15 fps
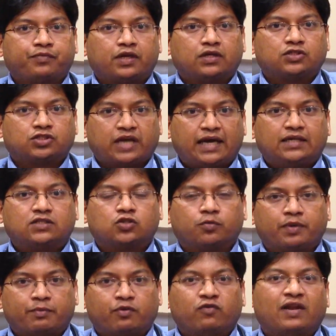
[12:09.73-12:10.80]
state, so
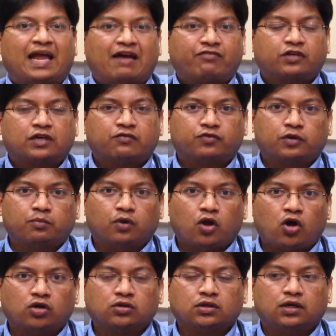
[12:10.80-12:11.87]
people will have to come from
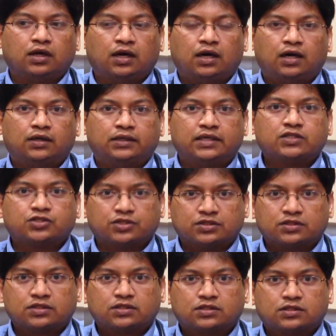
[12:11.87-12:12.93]
long
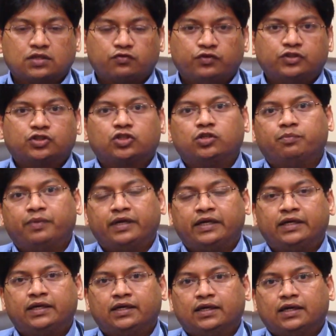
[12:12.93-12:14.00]
distances, which could
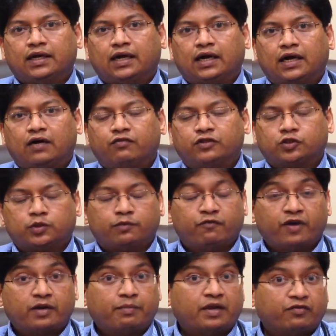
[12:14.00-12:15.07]
be
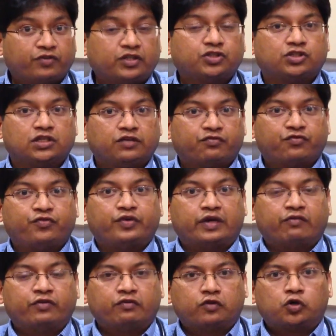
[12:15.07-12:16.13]
very beneficial if
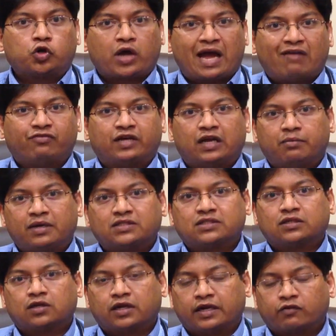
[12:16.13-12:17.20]
we were to have
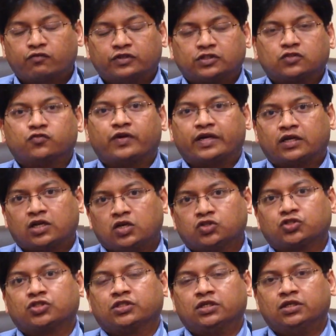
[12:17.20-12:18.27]
telemedicine clinic, which is very
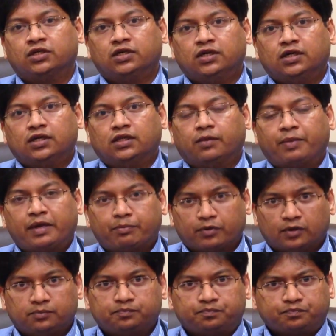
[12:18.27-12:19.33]
close to the
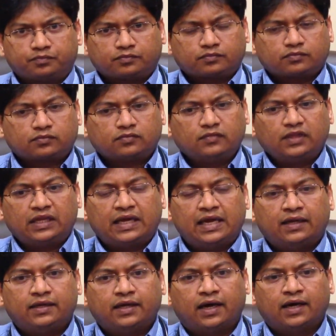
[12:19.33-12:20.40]
people.
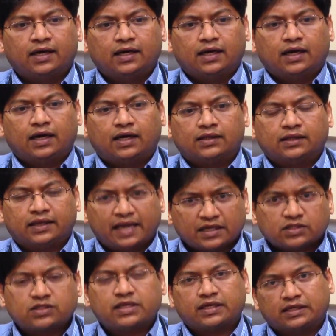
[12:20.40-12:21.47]
And the
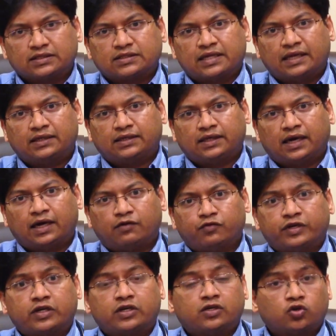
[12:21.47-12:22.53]
next thing is that
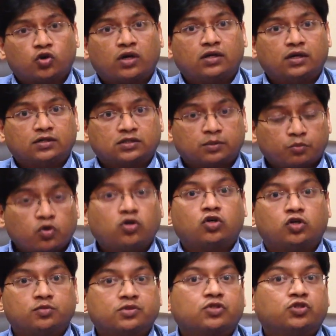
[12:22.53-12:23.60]
we could run support
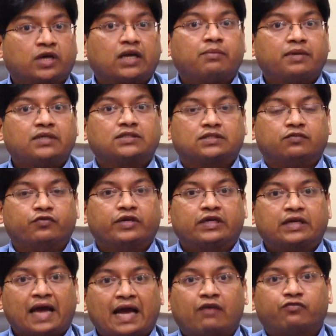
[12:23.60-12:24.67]
groups through telemedicine. We
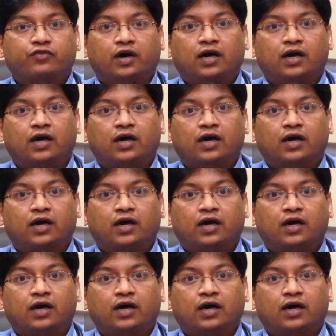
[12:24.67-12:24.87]
could have